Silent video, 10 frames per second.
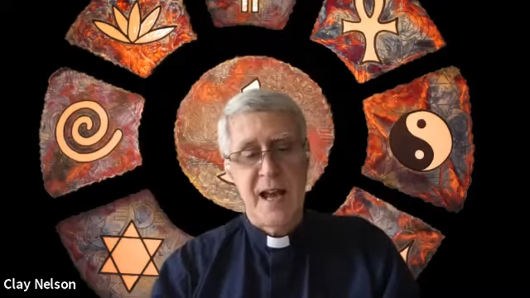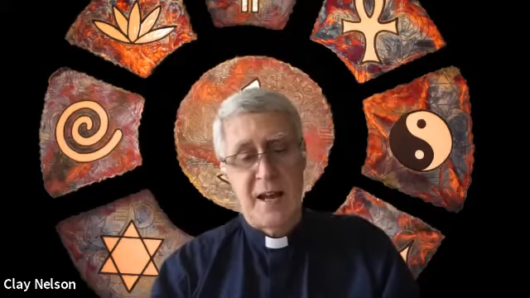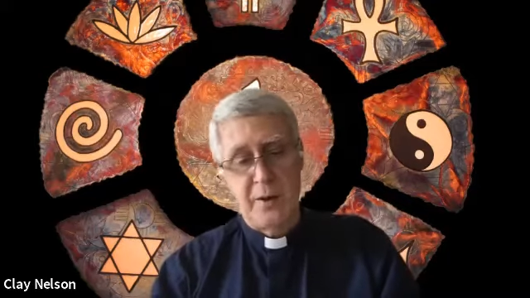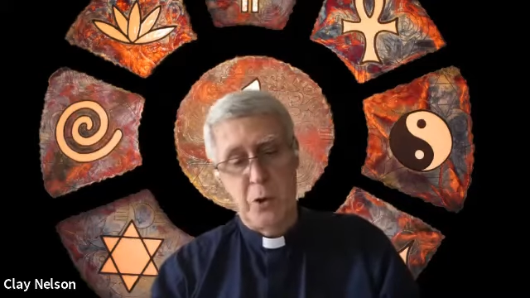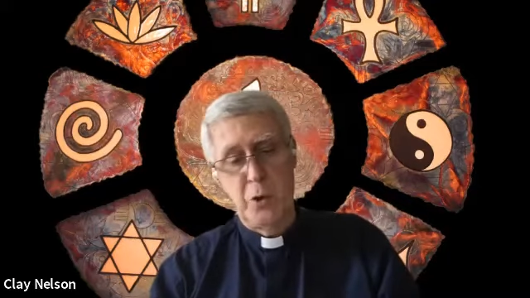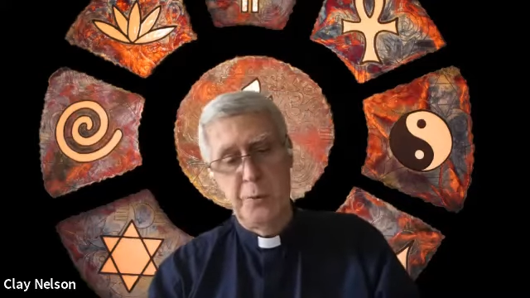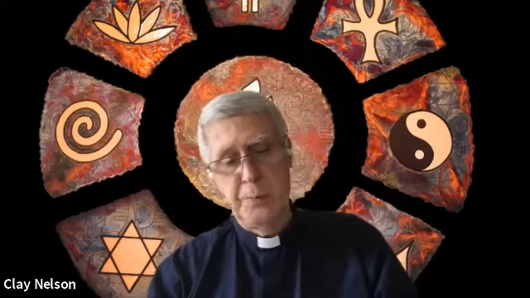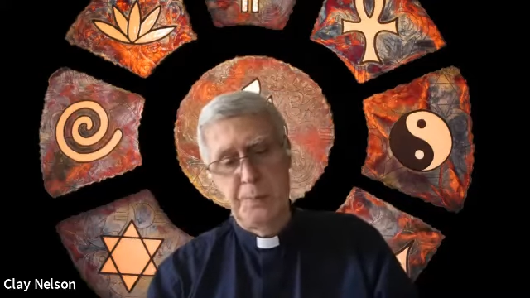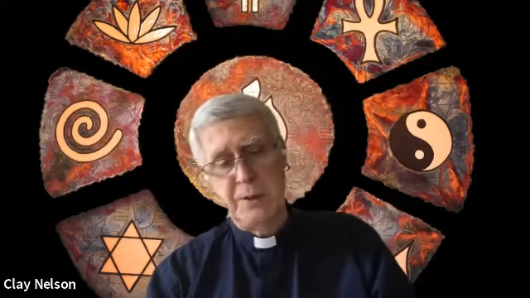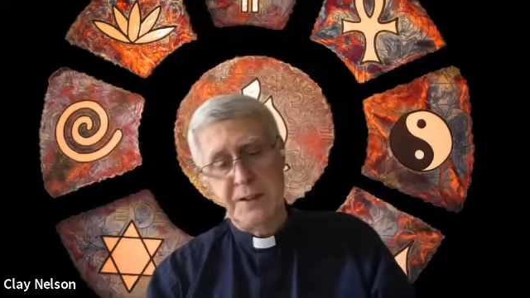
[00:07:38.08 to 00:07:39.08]
and
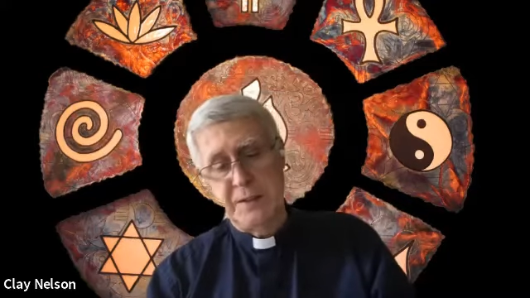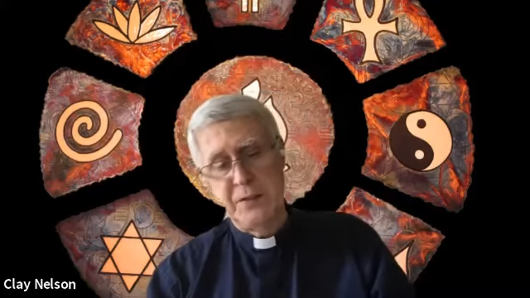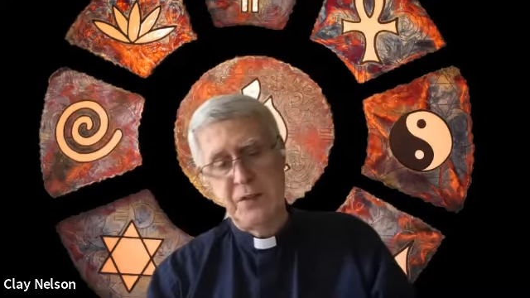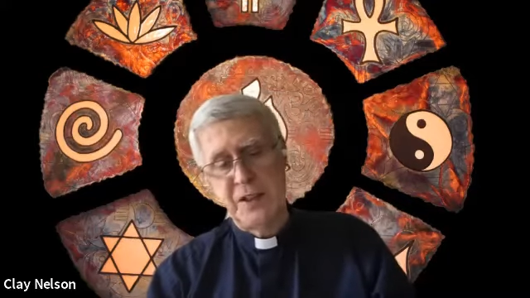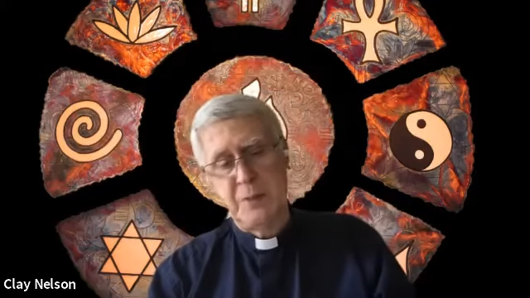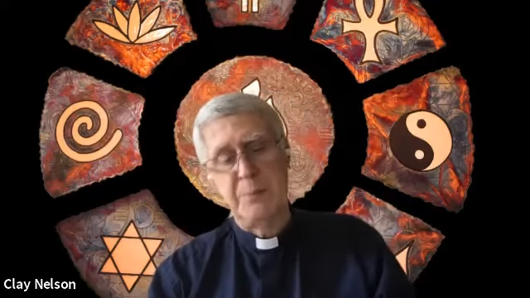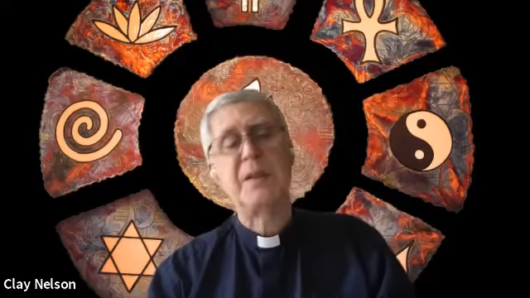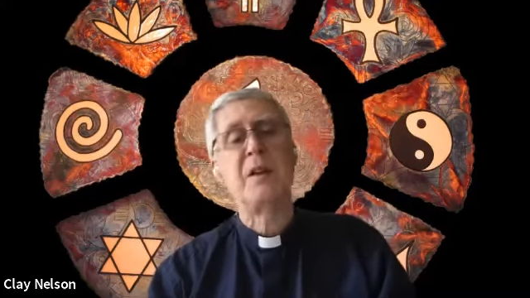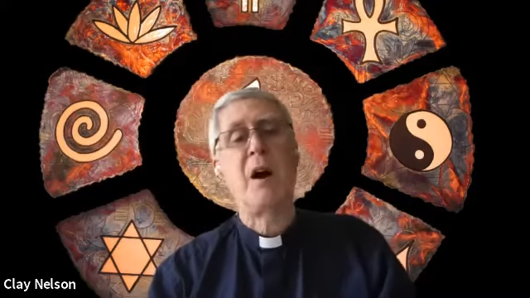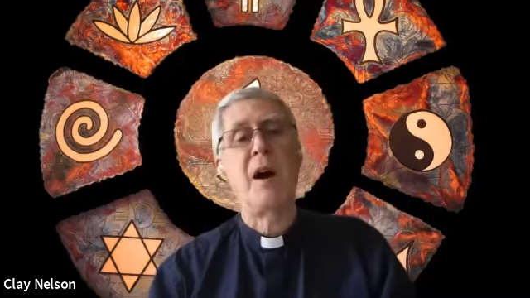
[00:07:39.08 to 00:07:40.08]
old beliefs can
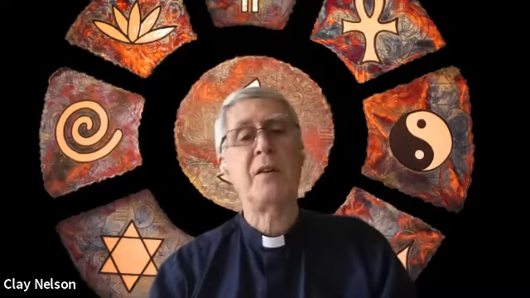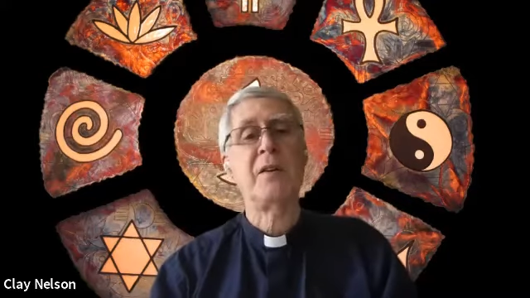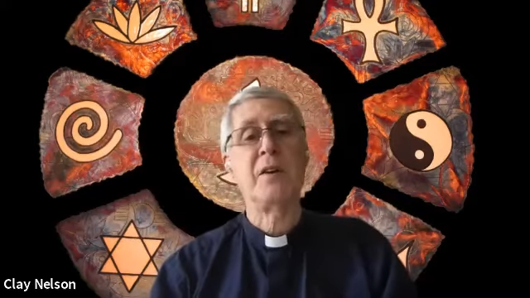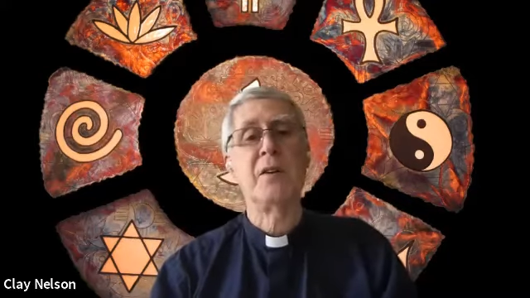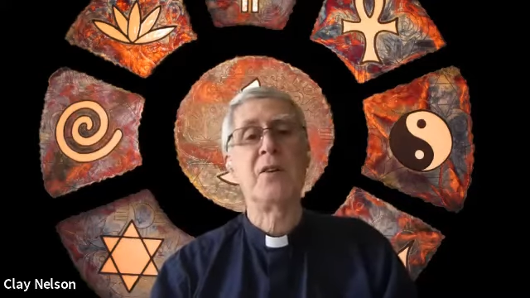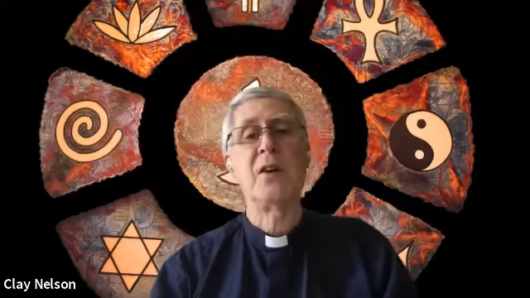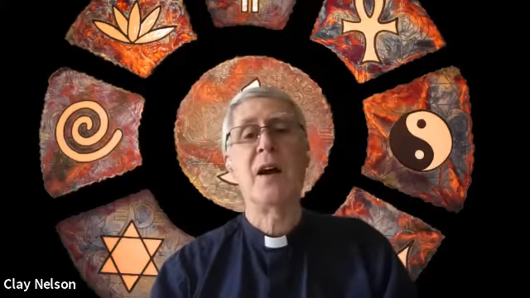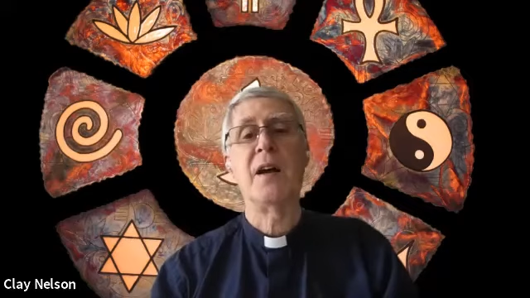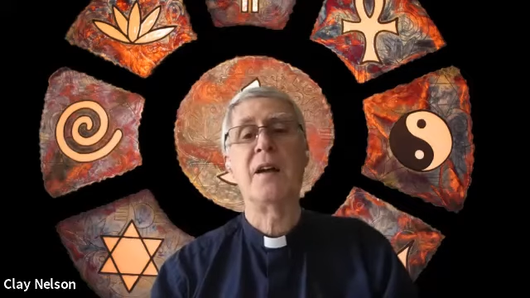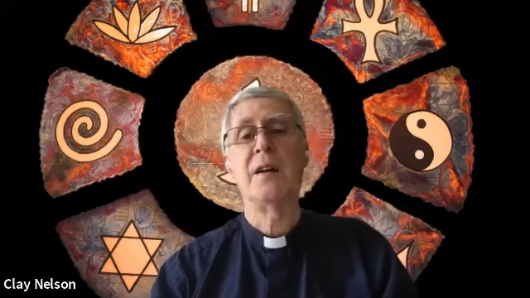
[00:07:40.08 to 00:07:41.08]
be tossed
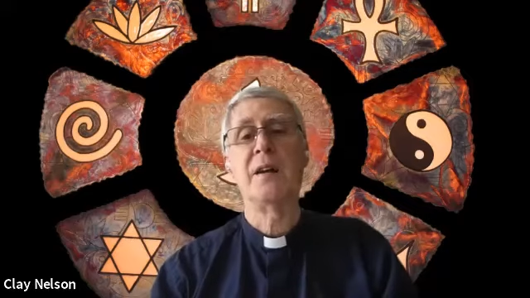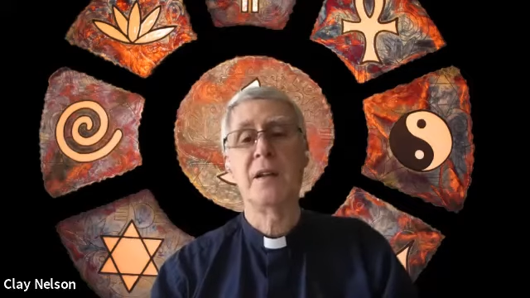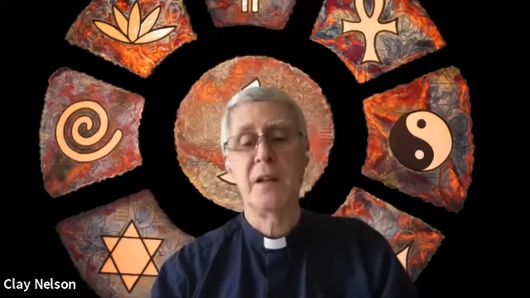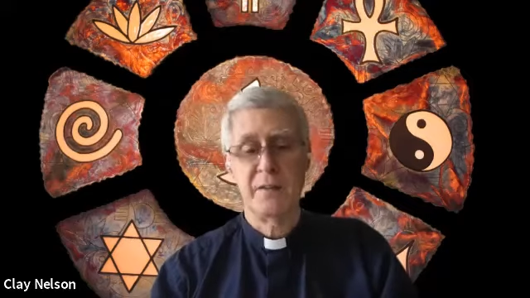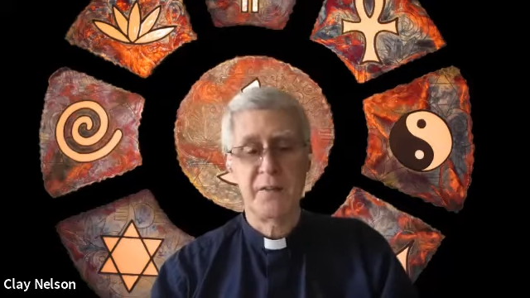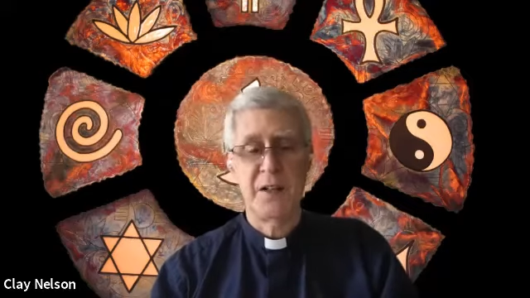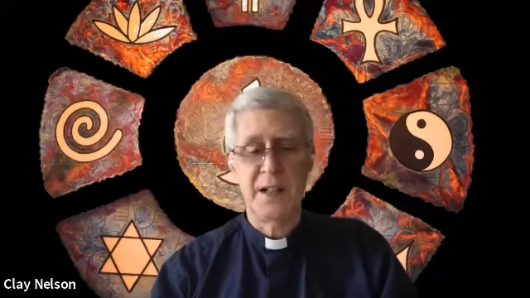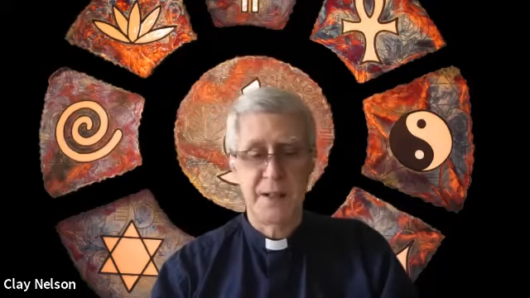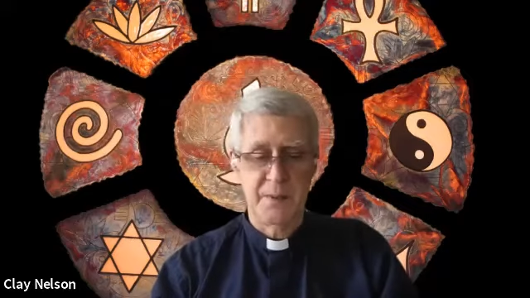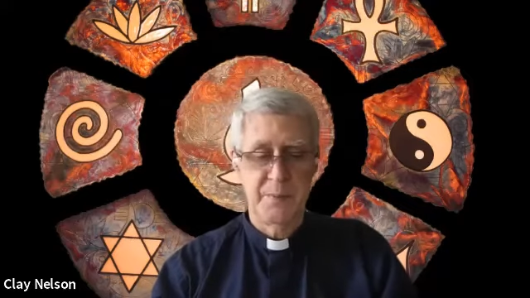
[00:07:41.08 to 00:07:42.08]
aside if
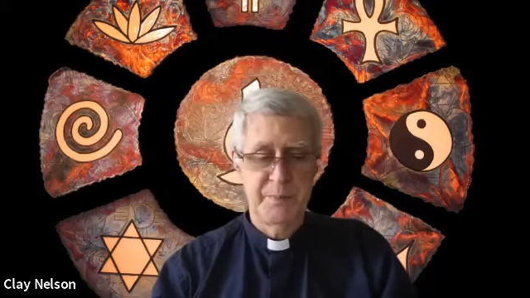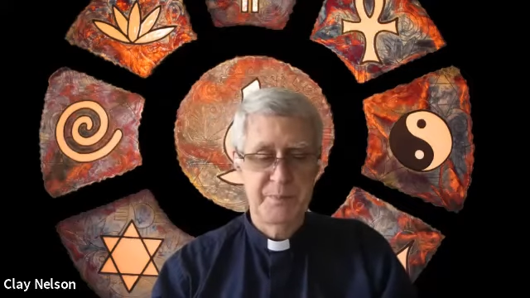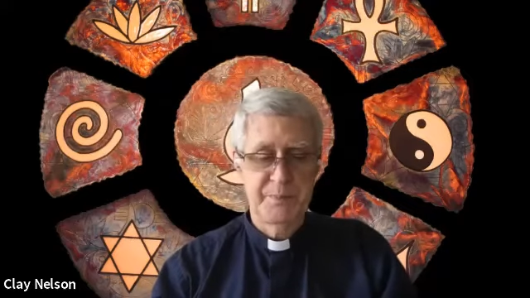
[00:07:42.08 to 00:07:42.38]
needed.